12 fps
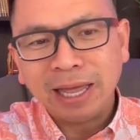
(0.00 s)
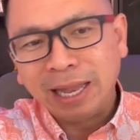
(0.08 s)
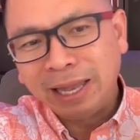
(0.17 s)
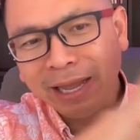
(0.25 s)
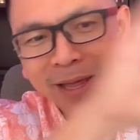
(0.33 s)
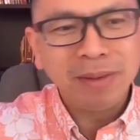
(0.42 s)

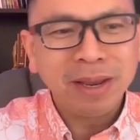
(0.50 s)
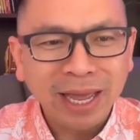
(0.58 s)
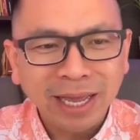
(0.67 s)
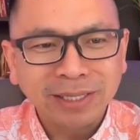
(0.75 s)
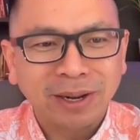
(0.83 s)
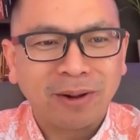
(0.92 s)

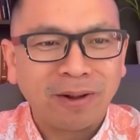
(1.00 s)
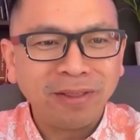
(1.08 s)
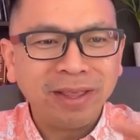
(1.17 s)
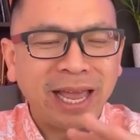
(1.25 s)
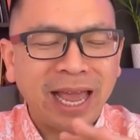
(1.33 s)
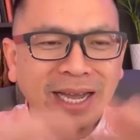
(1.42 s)
eliminates
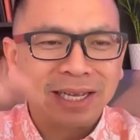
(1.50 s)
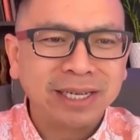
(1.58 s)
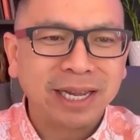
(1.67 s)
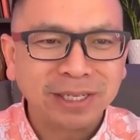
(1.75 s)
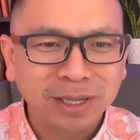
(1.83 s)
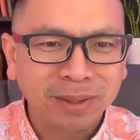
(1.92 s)
all the
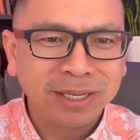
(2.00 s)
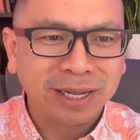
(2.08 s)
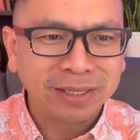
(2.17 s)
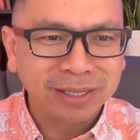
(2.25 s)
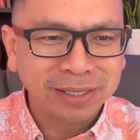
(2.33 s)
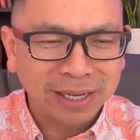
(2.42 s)
excess
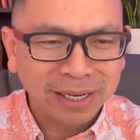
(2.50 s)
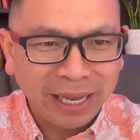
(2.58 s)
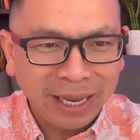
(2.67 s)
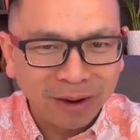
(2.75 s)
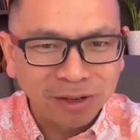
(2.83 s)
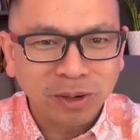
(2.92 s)
hotels and says,
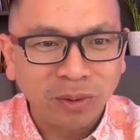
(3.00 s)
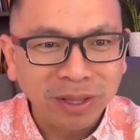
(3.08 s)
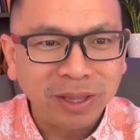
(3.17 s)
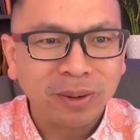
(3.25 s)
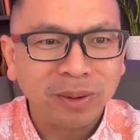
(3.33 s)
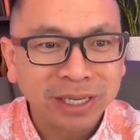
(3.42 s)
here's
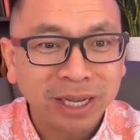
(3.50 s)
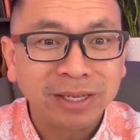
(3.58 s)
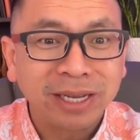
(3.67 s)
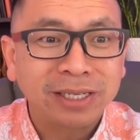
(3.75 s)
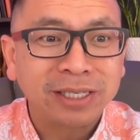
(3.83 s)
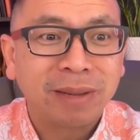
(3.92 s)
only the hotels
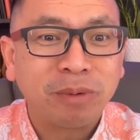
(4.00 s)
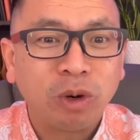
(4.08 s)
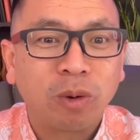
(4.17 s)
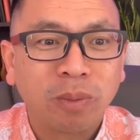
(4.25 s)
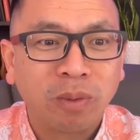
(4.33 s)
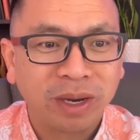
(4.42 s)
that accept
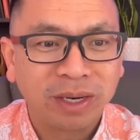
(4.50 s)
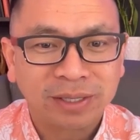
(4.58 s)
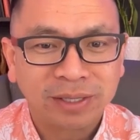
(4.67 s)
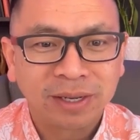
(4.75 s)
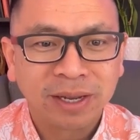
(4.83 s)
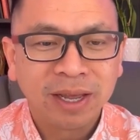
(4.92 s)
your
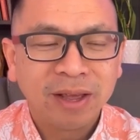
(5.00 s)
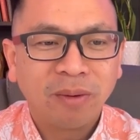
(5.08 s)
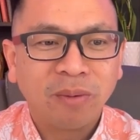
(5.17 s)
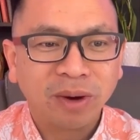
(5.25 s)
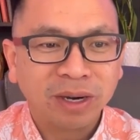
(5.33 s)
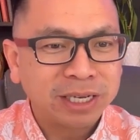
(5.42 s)
points
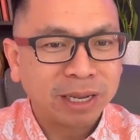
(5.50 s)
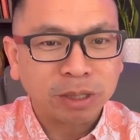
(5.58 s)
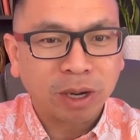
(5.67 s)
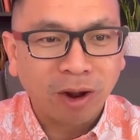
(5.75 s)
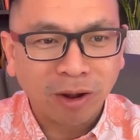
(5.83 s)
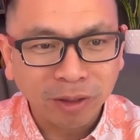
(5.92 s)
or
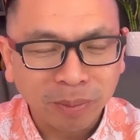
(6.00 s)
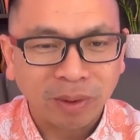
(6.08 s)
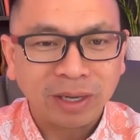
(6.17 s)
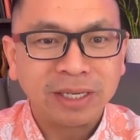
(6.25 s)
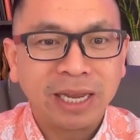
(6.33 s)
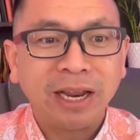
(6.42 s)
accepts all the
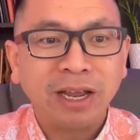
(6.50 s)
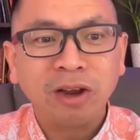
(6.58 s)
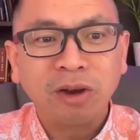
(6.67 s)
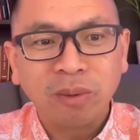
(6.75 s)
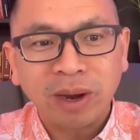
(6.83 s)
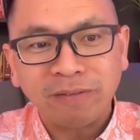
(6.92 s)
points. And it can
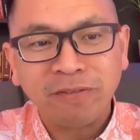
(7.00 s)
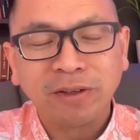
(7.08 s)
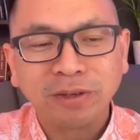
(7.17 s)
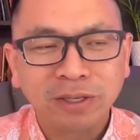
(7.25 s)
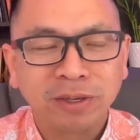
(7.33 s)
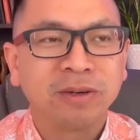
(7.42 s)
create
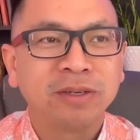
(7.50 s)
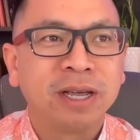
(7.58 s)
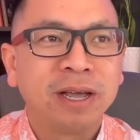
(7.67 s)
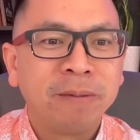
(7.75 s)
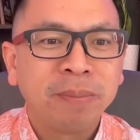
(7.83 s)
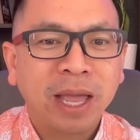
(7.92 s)

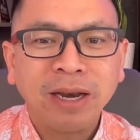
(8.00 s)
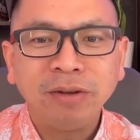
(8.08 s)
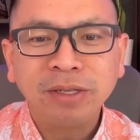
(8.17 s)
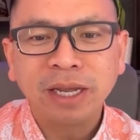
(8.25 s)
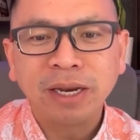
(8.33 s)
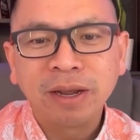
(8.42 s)
filters. And
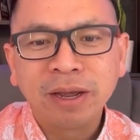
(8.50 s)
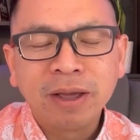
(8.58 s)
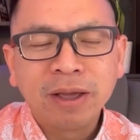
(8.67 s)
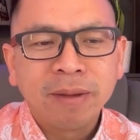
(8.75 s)
you said,